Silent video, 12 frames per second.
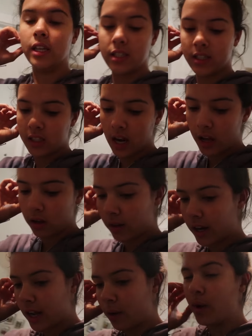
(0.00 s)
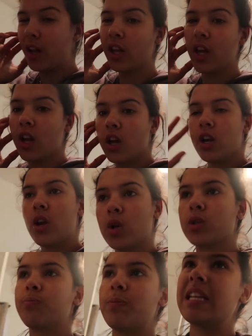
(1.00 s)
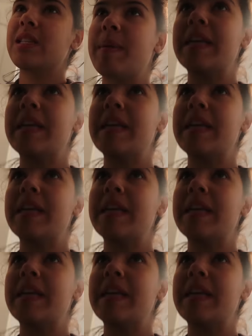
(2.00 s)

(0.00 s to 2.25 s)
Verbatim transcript: like style right now. Well, no, it's, it's